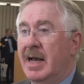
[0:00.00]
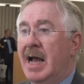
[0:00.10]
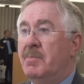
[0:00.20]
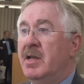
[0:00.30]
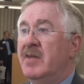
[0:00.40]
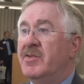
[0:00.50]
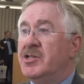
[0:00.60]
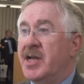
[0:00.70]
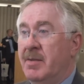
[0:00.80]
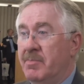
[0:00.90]
I believe in
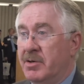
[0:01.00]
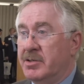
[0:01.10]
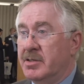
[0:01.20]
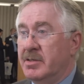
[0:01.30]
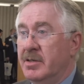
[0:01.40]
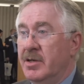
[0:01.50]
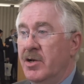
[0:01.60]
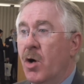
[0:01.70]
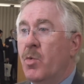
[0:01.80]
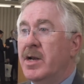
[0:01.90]
chambers.
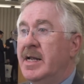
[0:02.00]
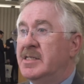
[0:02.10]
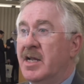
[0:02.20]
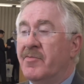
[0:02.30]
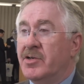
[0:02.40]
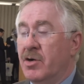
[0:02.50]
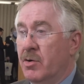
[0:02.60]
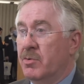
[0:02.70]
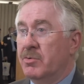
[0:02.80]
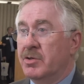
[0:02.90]
No one has ever
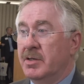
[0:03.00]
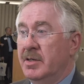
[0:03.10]
told